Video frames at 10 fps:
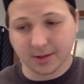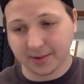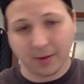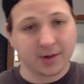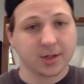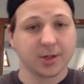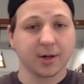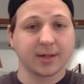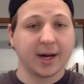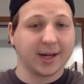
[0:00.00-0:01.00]
So I want to
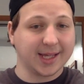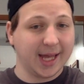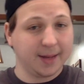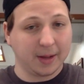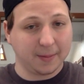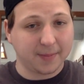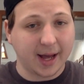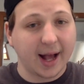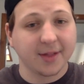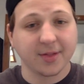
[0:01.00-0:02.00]
start down a gaming
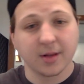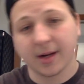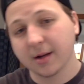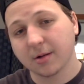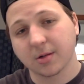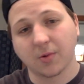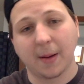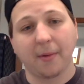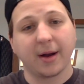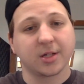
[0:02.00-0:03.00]
path, and I also want
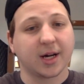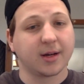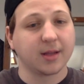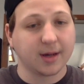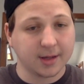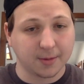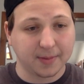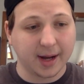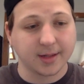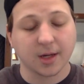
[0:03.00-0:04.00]
to branch out into other
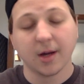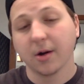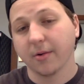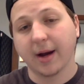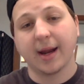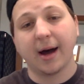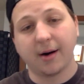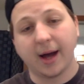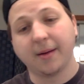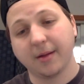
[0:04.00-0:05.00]
paths. Right now,
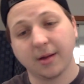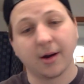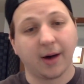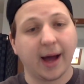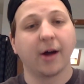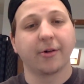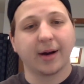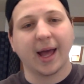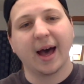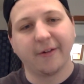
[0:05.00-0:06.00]
I
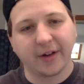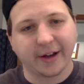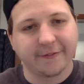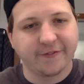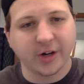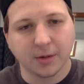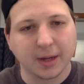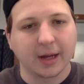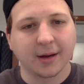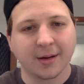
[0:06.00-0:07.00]
already have like a
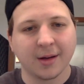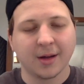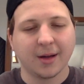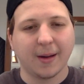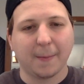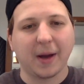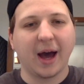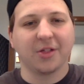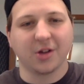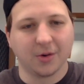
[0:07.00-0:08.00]
filming
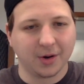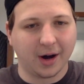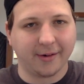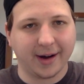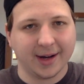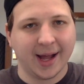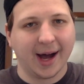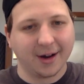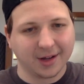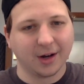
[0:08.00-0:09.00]
path going on right
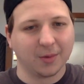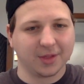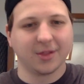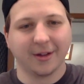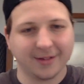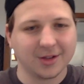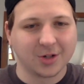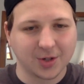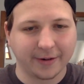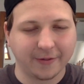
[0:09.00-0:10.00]
now, with the
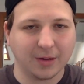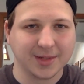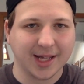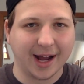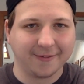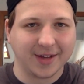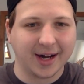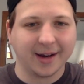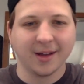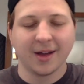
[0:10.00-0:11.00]
short films that I've
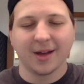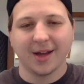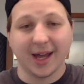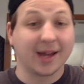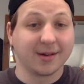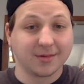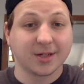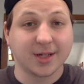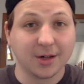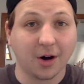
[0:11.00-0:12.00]
done and
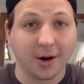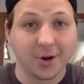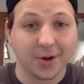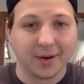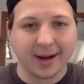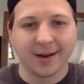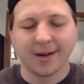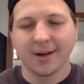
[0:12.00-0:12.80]
still are doing.